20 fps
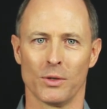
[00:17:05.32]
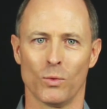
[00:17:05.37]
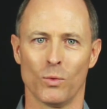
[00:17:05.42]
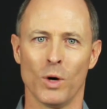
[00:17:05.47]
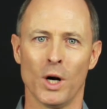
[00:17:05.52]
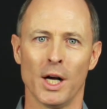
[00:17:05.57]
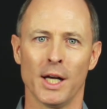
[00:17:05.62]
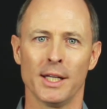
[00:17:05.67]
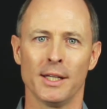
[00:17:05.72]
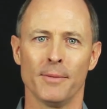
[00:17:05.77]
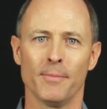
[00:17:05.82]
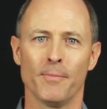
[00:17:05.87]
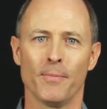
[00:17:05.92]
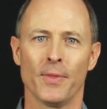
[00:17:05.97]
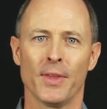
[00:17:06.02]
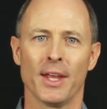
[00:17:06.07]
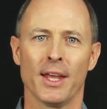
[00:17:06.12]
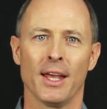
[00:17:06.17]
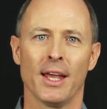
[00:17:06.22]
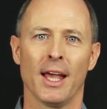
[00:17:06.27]
One,
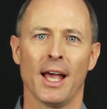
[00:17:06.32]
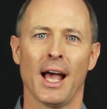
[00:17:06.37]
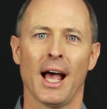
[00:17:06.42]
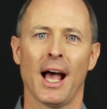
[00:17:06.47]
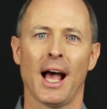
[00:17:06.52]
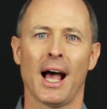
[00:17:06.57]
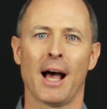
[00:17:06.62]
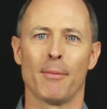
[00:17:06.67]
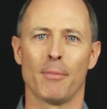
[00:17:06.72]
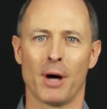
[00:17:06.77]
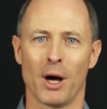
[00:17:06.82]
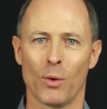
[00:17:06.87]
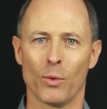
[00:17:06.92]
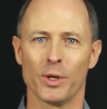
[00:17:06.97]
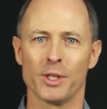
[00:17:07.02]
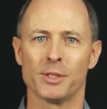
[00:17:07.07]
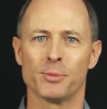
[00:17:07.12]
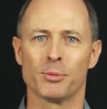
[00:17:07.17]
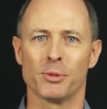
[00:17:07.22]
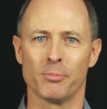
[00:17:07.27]
I'm
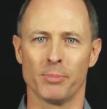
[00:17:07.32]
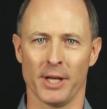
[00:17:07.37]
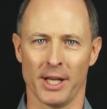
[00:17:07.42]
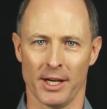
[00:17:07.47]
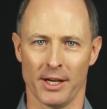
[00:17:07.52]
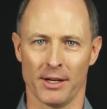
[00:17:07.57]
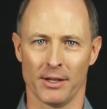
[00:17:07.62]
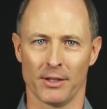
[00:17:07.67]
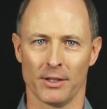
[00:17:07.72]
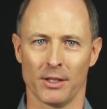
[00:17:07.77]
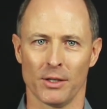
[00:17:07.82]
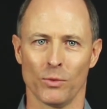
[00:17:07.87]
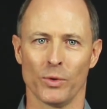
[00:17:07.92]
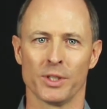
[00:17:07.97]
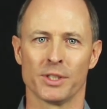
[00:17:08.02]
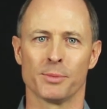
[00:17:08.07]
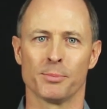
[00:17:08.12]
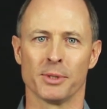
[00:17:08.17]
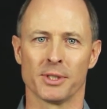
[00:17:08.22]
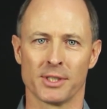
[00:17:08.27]
always prepared
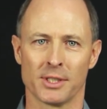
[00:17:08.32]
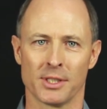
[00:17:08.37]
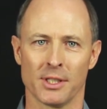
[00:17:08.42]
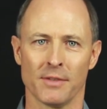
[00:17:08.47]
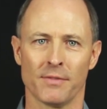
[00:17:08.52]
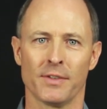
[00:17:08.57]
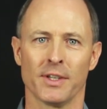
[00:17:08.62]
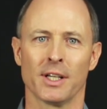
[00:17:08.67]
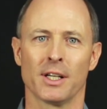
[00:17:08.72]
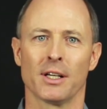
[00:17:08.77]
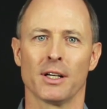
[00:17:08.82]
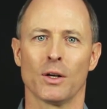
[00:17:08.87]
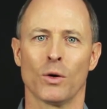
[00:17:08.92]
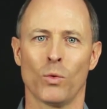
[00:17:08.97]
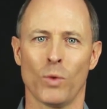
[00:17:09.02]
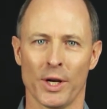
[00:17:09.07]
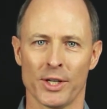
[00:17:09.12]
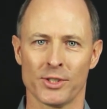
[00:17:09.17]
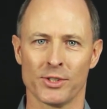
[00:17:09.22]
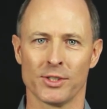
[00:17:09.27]
with specific
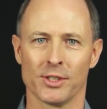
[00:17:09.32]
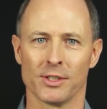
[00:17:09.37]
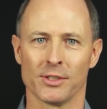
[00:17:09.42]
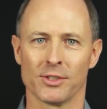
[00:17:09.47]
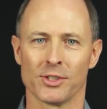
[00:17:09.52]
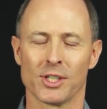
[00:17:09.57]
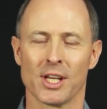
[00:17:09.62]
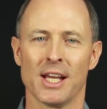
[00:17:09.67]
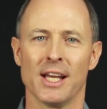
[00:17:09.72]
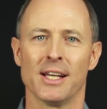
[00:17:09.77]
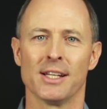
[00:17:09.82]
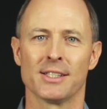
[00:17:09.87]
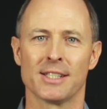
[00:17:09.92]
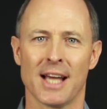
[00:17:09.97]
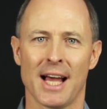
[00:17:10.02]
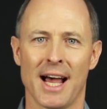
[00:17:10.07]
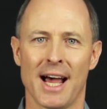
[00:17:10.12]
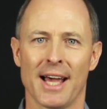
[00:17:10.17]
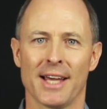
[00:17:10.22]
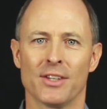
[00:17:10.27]
questions
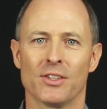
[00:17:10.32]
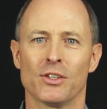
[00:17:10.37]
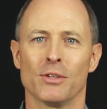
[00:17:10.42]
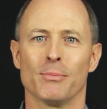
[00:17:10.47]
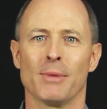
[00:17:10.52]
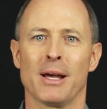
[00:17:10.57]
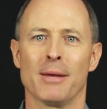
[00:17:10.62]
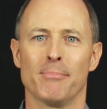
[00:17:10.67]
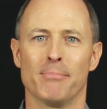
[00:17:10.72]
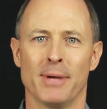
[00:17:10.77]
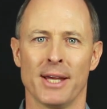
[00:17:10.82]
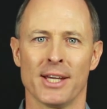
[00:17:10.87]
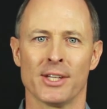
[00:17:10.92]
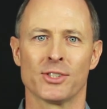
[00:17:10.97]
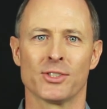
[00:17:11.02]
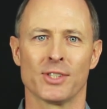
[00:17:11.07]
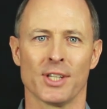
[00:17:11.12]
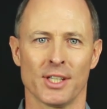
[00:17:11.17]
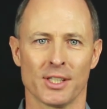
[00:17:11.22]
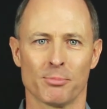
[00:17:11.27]
tied to my
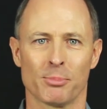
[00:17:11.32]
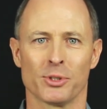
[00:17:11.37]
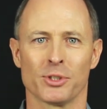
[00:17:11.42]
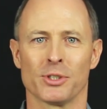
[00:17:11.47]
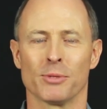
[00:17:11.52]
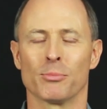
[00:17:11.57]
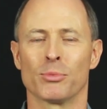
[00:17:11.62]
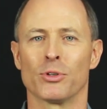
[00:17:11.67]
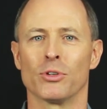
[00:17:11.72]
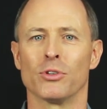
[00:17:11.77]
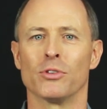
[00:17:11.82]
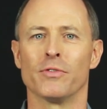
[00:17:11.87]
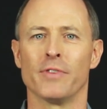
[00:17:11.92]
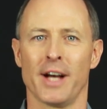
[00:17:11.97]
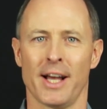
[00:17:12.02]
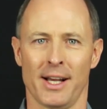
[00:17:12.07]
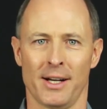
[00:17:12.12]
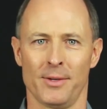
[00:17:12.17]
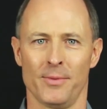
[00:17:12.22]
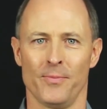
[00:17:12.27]
best salesperson
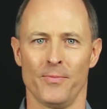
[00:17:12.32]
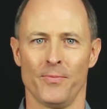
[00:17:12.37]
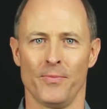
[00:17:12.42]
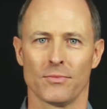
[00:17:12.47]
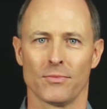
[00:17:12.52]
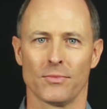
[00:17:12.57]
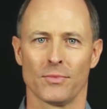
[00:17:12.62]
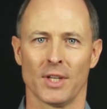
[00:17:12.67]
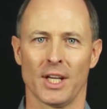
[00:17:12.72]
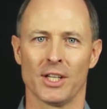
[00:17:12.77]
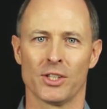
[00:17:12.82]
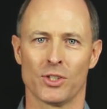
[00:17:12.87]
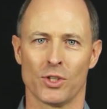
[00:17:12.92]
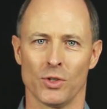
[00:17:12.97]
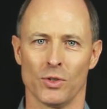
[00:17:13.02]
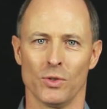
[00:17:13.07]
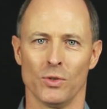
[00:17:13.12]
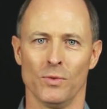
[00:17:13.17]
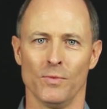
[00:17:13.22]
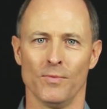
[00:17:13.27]
profile. And
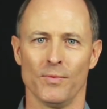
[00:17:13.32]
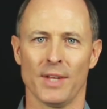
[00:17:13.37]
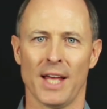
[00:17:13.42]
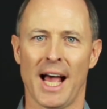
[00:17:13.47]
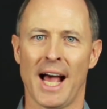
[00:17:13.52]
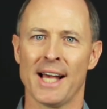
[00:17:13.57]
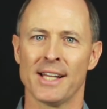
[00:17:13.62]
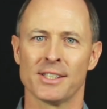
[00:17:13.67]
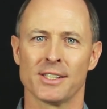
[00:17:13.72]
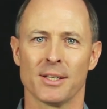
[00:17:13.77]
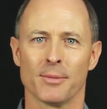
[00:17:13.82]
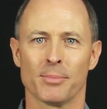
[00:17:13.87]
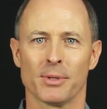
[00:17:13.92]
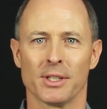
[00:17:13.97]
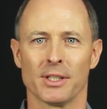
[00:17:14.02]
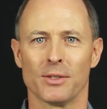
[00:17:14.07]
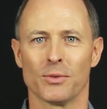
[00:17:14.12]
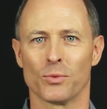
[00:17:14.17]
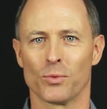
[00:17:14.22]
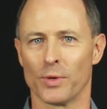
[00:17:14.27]
two, I
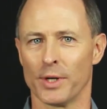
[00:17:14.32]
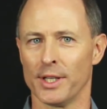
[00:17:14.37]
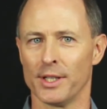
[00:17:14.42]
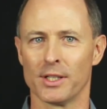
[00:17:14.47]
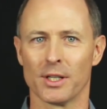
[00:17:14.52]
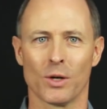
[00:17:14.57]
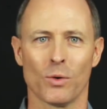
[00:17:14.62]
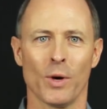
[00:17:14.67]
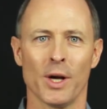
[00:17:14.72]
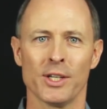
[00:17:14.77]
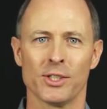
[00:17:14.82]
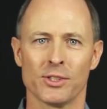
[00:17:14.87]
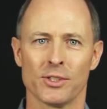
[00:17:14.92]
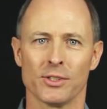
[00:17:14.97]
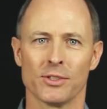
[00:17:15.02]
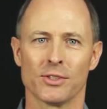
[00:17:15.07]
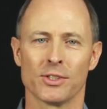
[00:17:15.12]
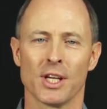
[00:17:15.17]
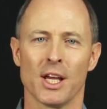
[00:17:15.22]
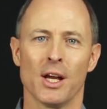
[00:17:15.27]
simply read the
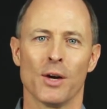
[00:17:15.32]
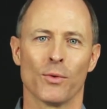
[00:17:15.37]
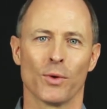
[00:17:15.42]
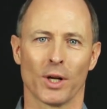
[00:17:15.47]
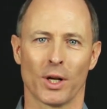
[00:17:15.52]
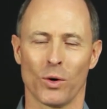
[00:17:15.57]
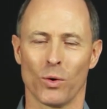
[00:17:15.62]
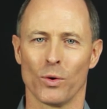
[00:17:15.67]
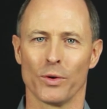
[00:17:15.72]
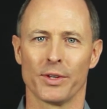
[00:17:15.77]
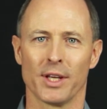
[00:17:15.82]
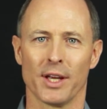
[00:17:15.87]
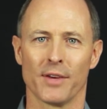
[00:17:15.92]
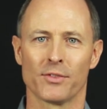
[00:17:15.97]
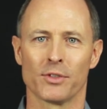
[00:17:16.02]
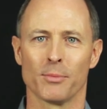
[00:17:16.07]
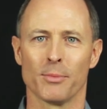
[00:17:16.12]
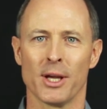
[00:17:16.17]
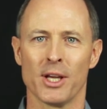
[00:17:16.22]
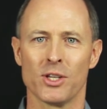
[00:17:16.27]
questions, record the
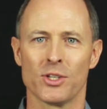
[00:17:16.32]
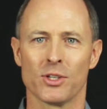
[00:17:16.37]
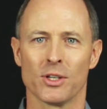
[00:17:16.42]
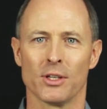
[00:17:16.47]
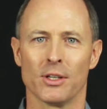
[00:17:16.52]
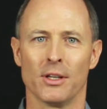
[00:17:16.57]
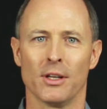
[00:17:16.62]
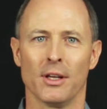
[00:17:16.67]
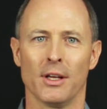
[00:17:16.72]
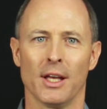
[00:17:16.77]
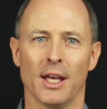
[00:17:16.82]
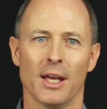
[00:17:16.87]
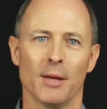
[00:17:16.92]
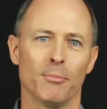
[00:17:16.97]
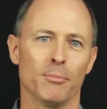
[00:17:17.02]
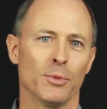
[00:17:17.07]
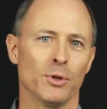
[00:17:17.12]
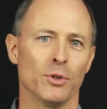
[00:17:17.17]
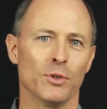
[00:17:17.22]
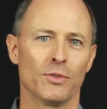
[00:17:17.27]
information,
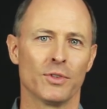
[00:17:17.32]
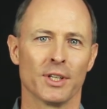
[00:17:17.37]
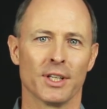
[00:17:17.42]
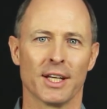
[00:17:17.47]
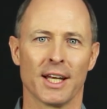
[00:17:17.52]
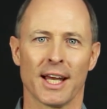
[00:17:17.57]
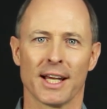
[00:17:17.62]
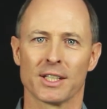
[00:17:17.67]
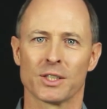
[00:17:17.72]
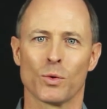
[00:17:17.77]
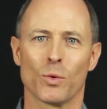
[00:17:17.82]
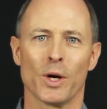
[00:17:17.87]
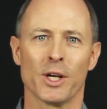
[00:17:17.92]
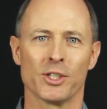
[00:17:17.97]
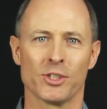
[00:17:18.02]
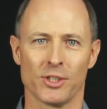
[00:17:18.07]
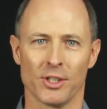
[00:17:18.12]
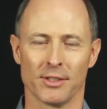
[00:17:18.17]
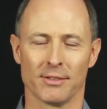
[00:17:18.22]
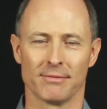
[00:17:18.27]
and move to the next
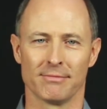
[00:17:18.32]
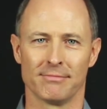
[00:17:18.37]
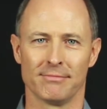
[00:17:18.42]
question.